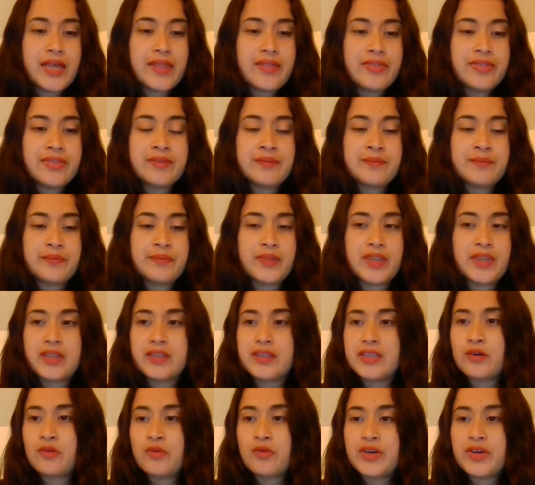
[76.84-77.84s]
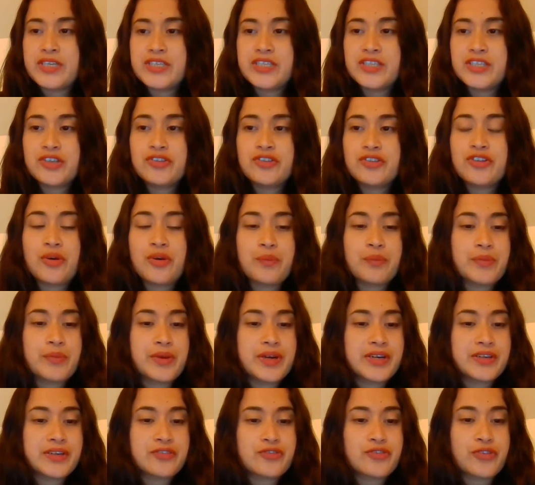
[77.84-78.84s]
The question
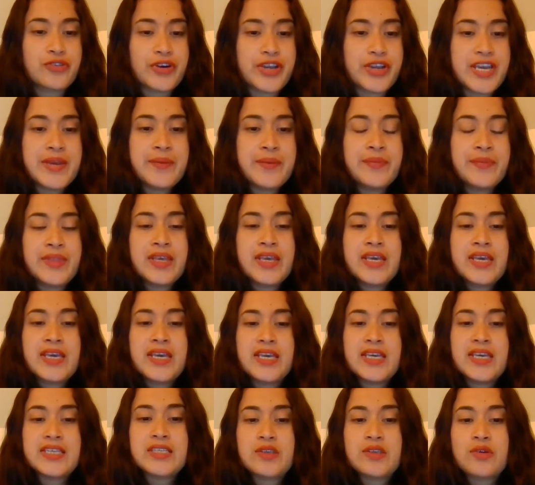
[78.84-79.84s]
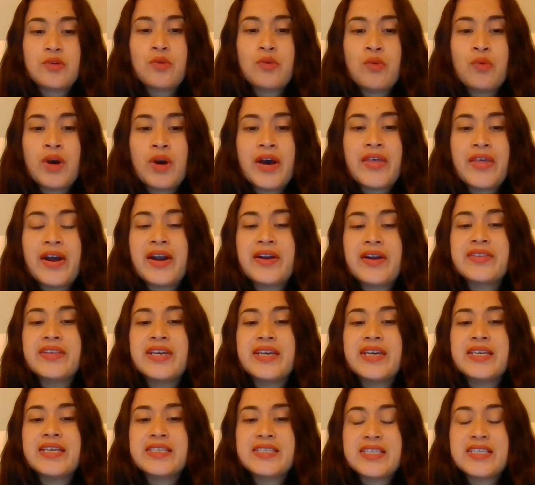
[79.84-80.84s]
number 3 is, what are
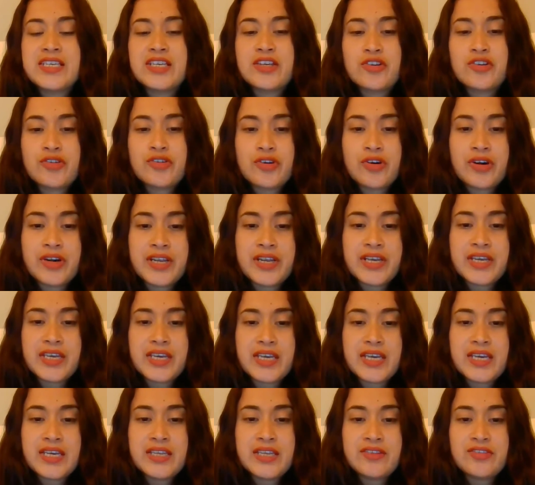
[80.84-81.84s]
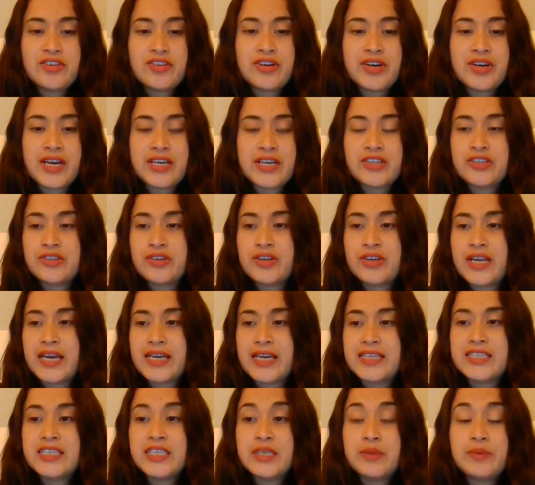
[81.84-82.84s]
the synchronic interaction
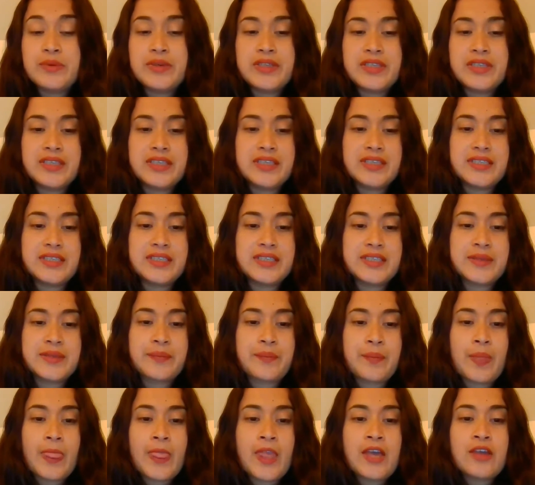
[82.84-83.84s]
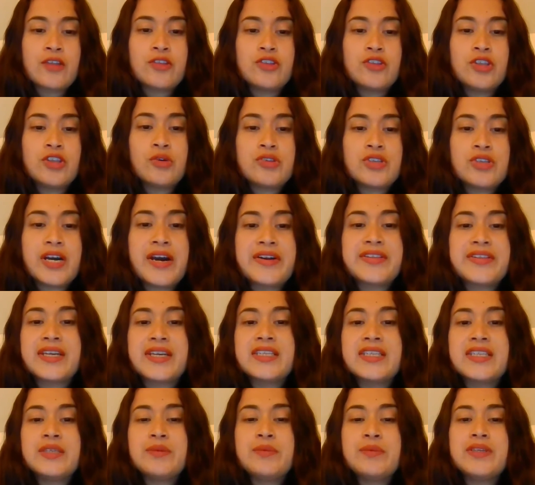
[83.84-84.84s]
activities? Those are the
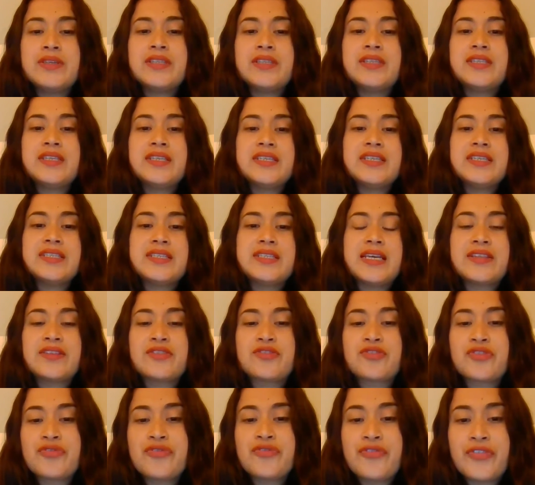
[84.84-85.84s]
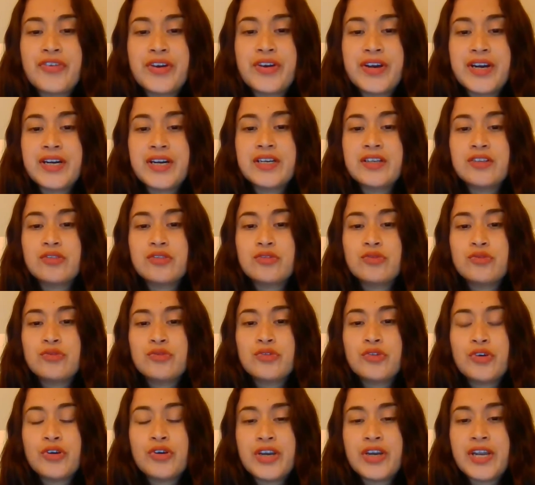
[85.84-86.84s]
activities that refer to
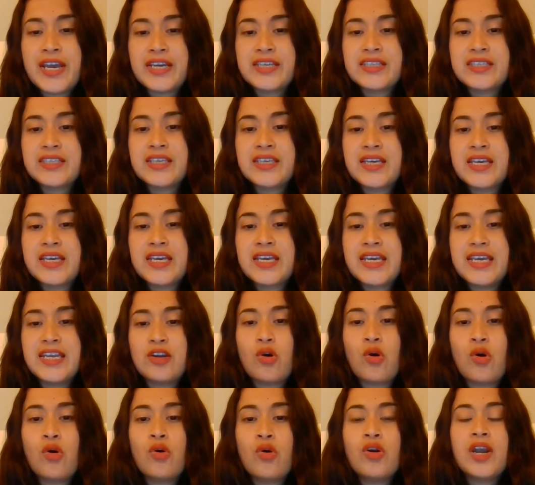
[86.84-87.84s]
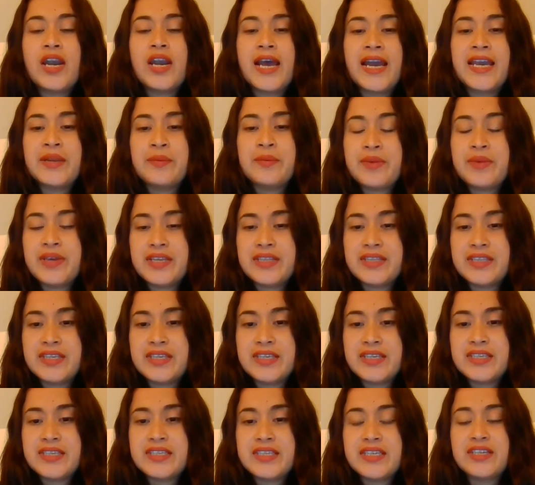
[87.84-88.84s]
connect in online
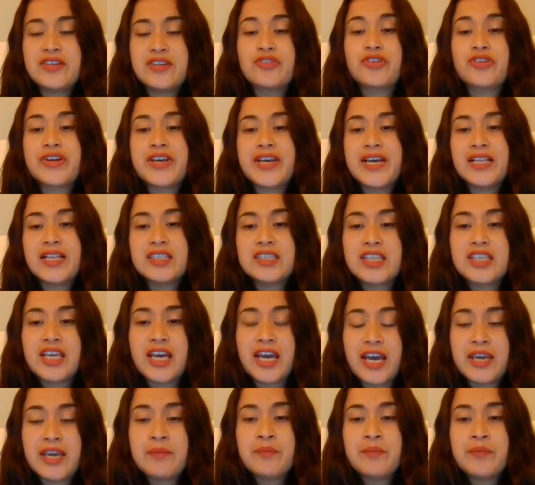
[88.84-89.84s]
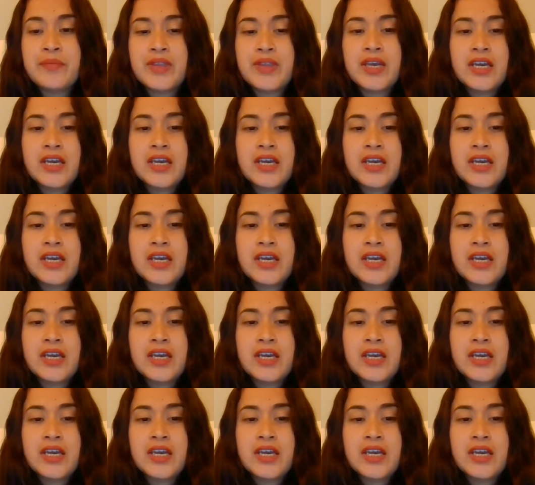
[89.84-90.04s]
meetings in real time